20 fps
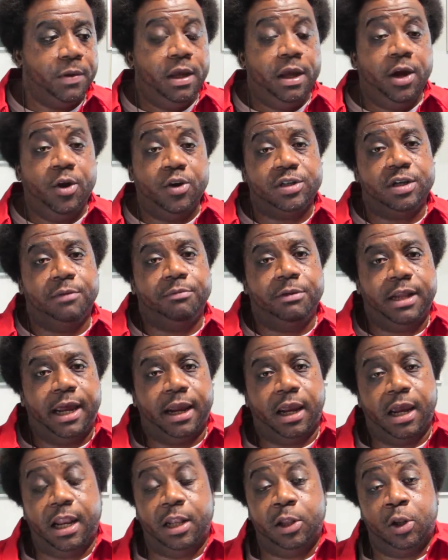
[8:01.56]
Here's something I
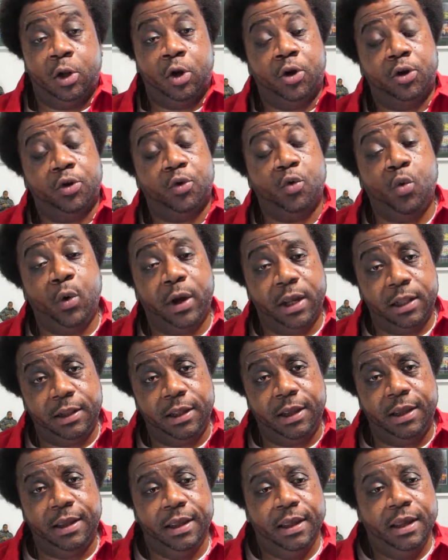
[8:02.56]
kind of learned
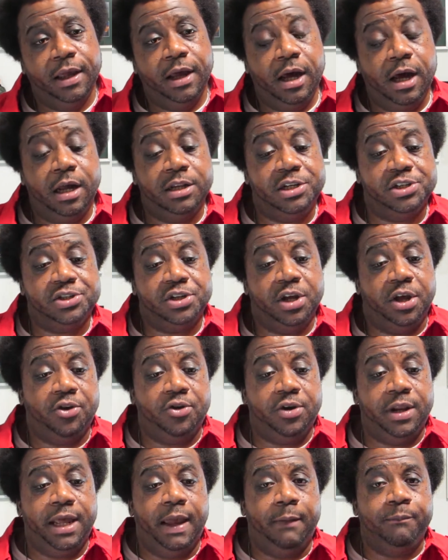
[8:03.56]
quickly just the other
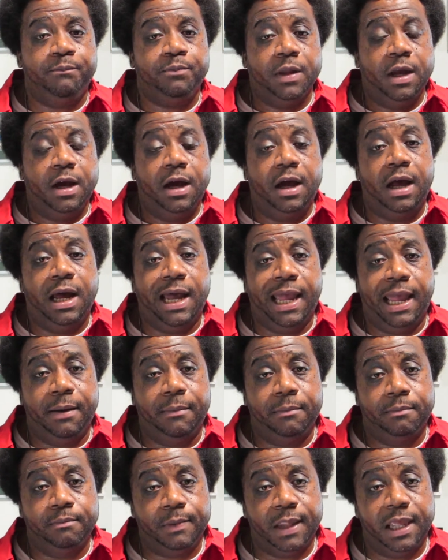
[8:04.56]
day. I
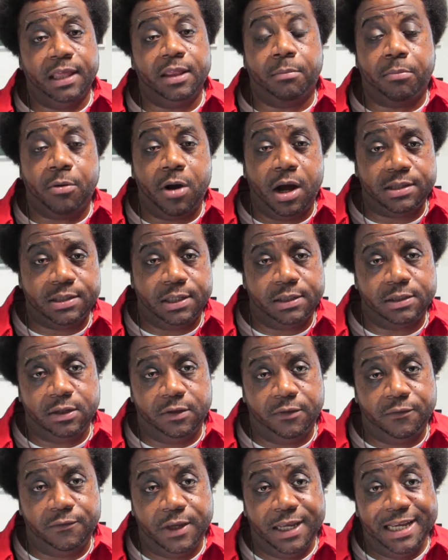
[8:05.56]
am in the process
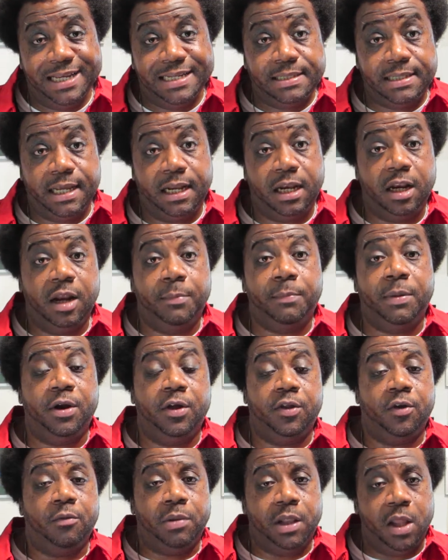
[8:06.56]
of setting up
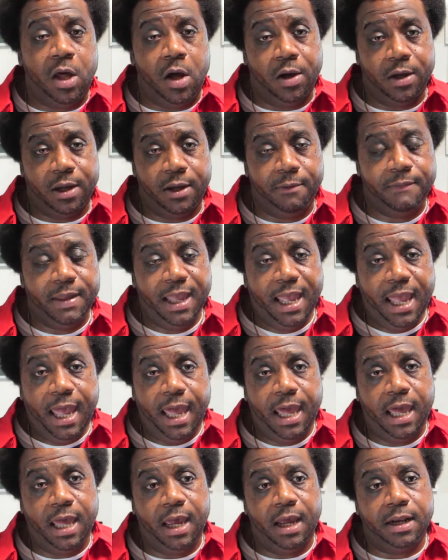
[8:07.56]
another blog,
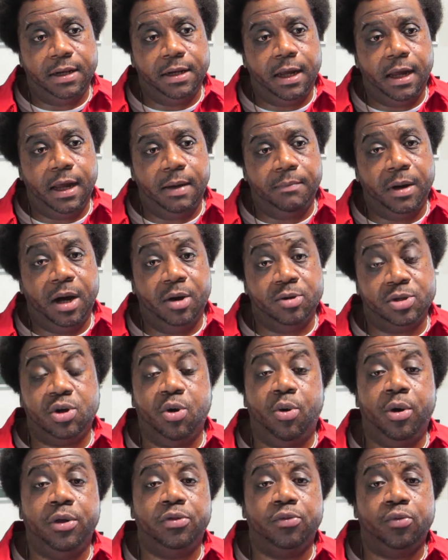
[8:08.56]
and I was
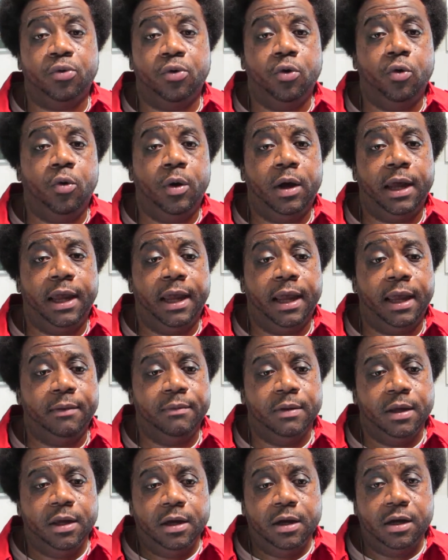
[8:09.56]
going through
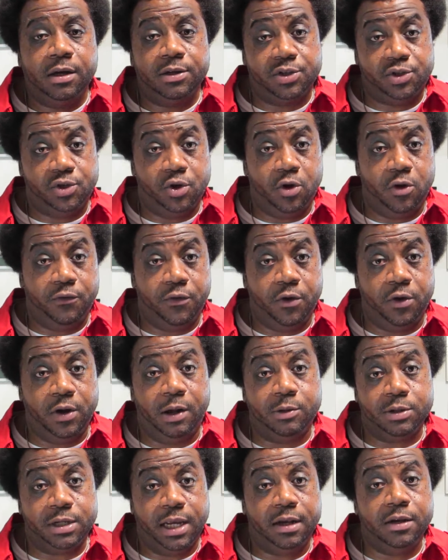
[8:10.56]
a server, and
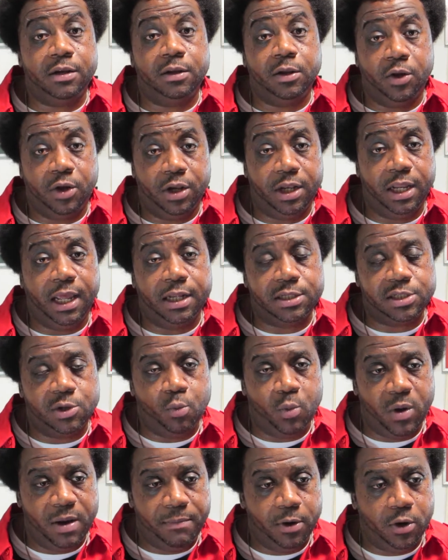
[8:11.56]
I was looking to get
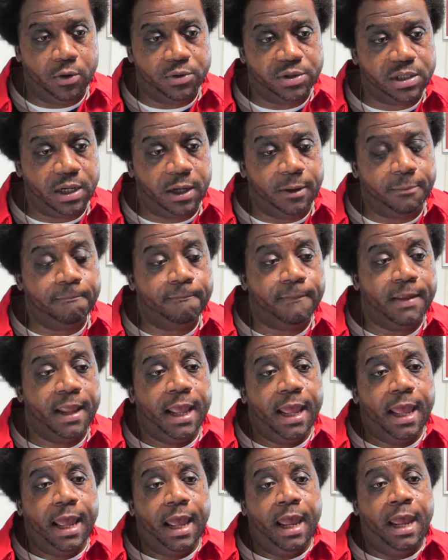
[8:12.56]
some web hosting.
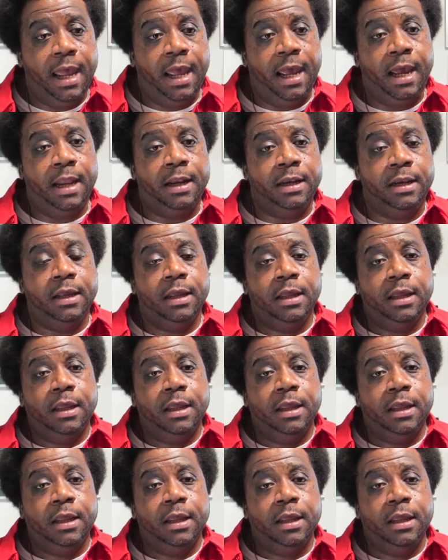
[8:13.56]
And